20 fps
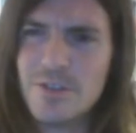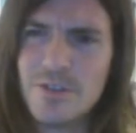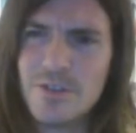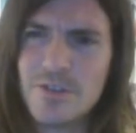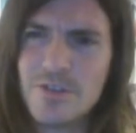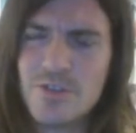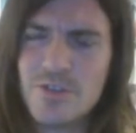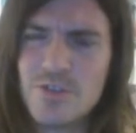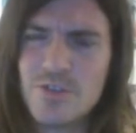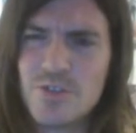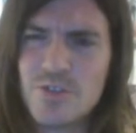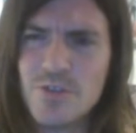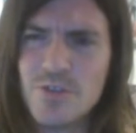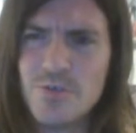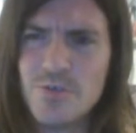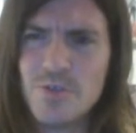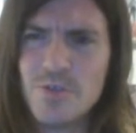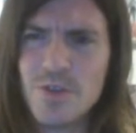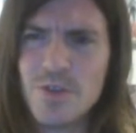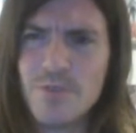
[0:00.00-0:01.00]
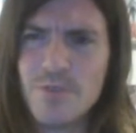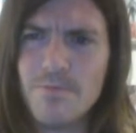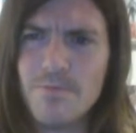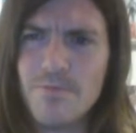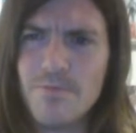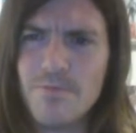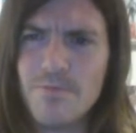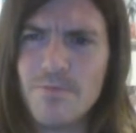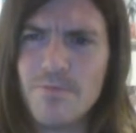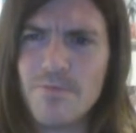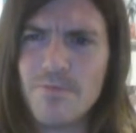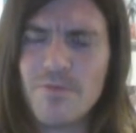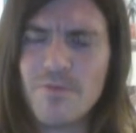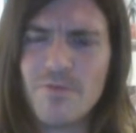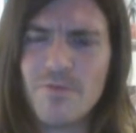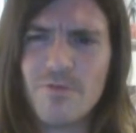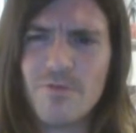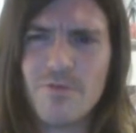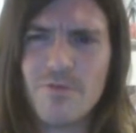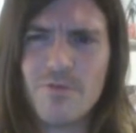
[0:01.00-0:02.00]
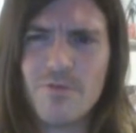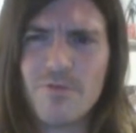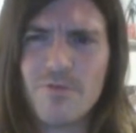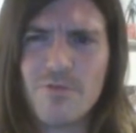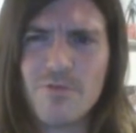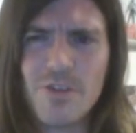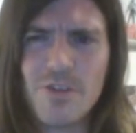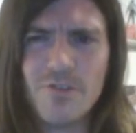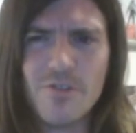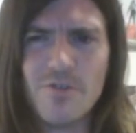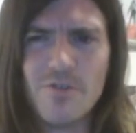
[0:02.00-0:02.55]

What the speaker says: 2 to 3 or 4